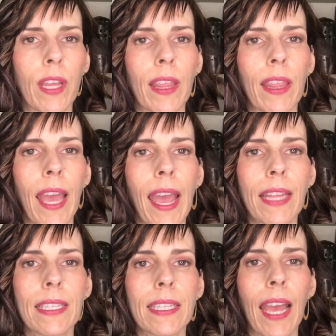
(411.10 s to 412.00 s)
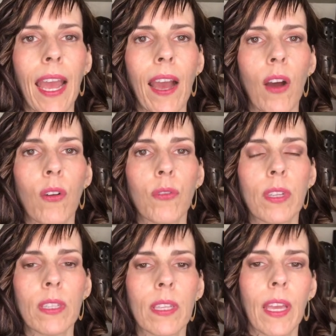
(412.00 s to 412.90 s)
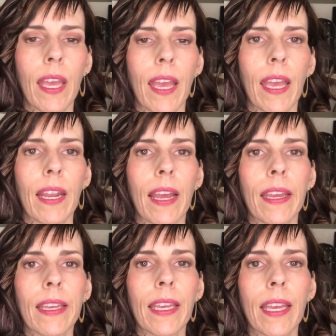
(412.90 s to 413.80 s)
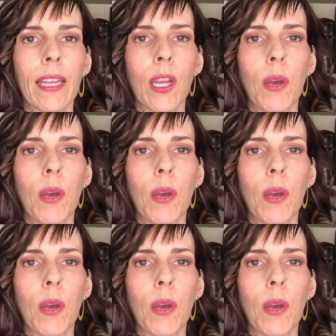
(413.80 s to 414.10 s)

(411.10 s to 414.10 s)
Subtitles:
that down and I can